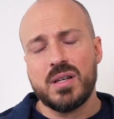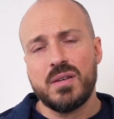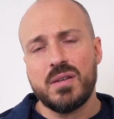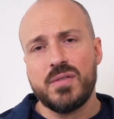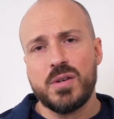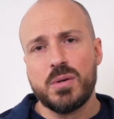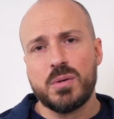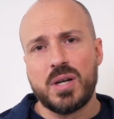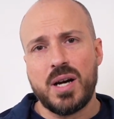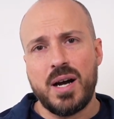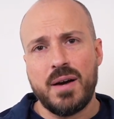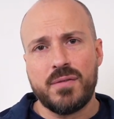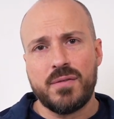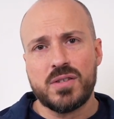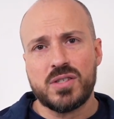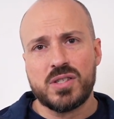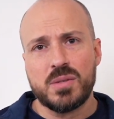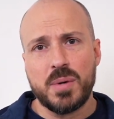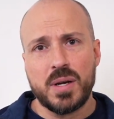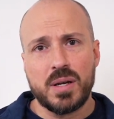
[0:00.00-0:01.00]
in a video
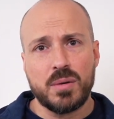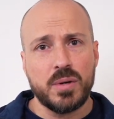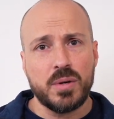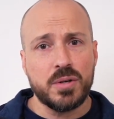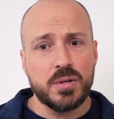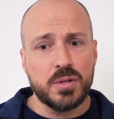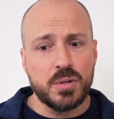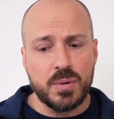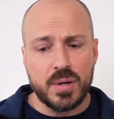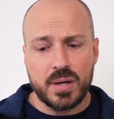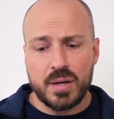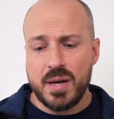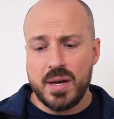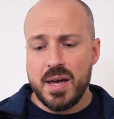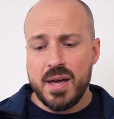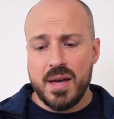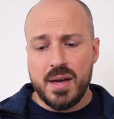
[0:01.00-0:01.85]
conference, depending on what you're doing,